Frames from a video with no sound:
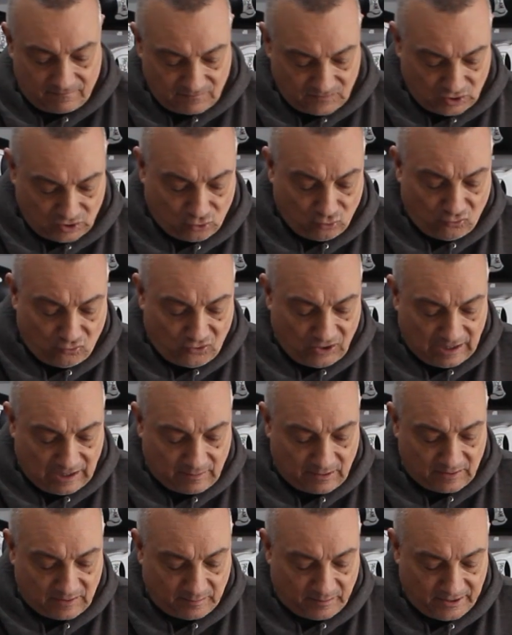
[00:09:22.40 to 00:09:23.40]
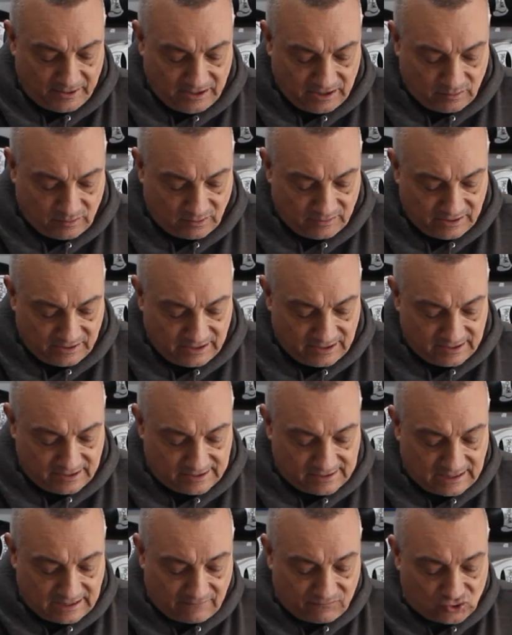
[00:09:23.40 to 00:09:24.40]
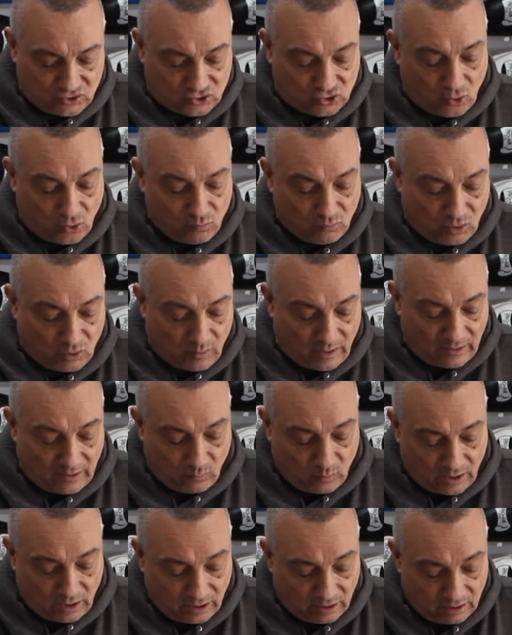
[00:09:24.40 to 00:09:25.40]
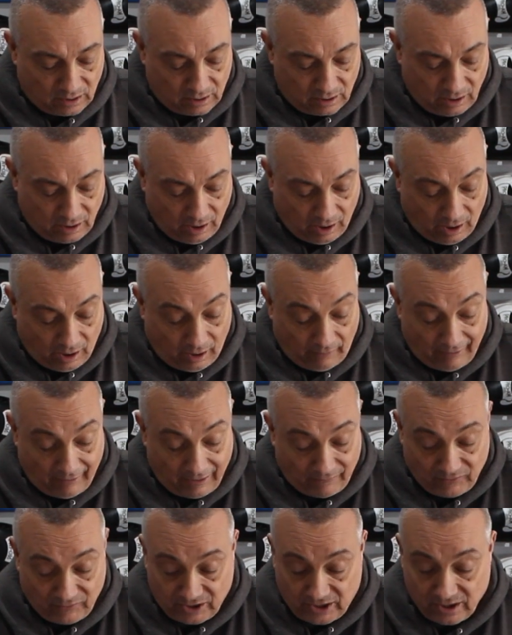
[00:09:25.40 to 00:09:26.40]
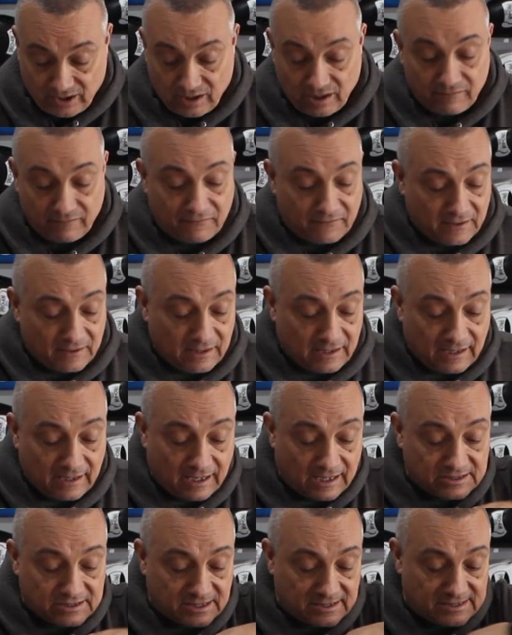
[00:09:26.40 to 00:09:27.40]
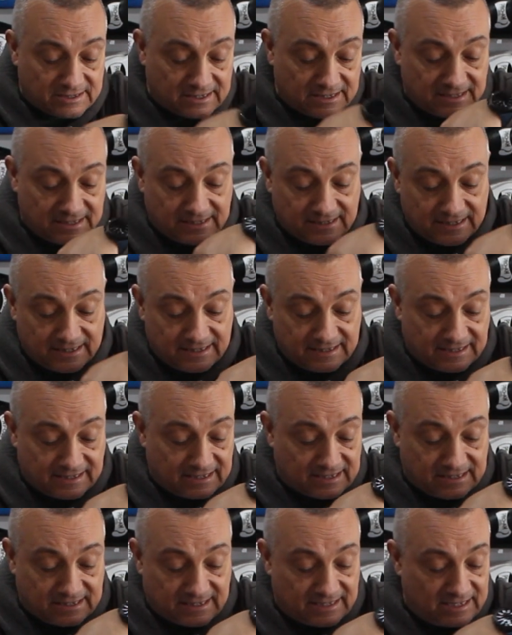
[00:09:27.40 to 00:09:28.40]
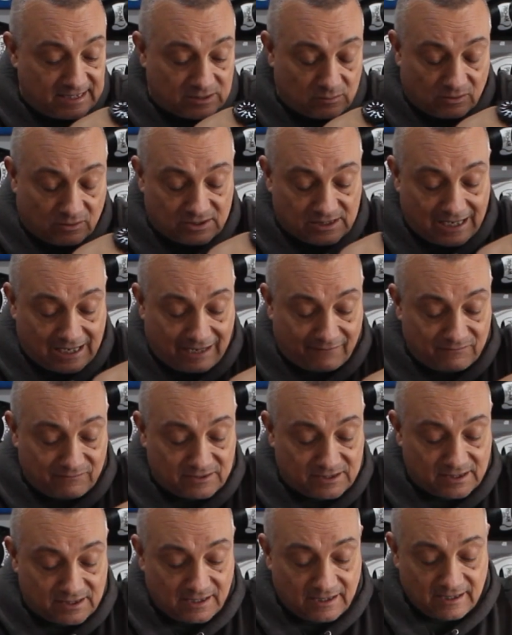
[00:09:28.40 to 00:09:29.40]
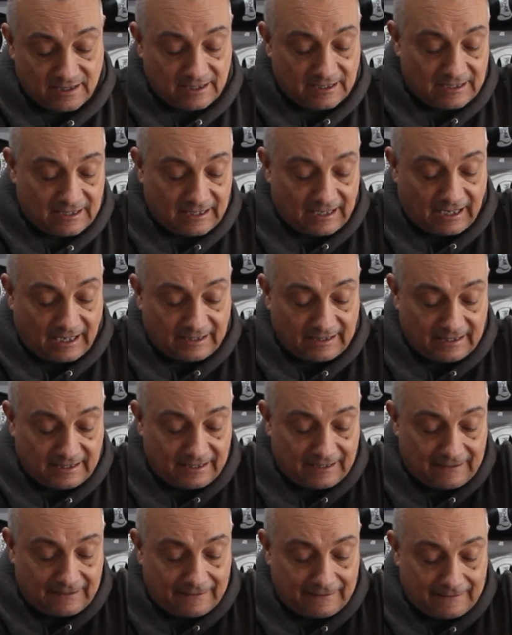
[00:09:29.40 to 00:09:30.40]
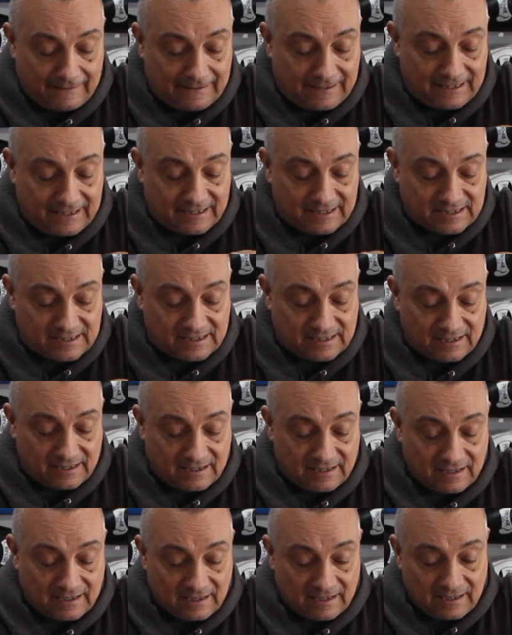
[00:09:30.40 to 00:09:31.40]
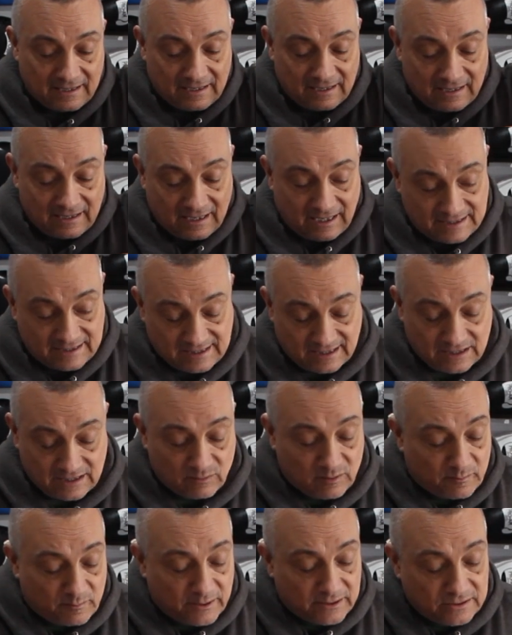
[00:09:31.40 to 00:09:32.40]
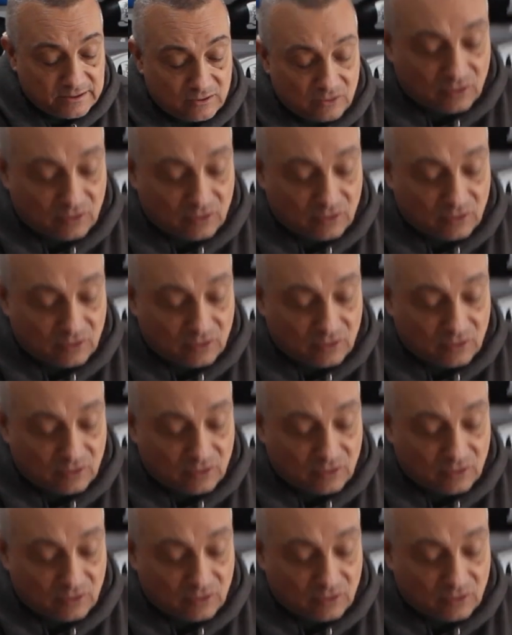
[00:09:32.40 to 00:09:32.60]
the good thing about the PU on these, they have sewn quite well around the curve. As you can see, these ones haven't, and this, I tell you, with PU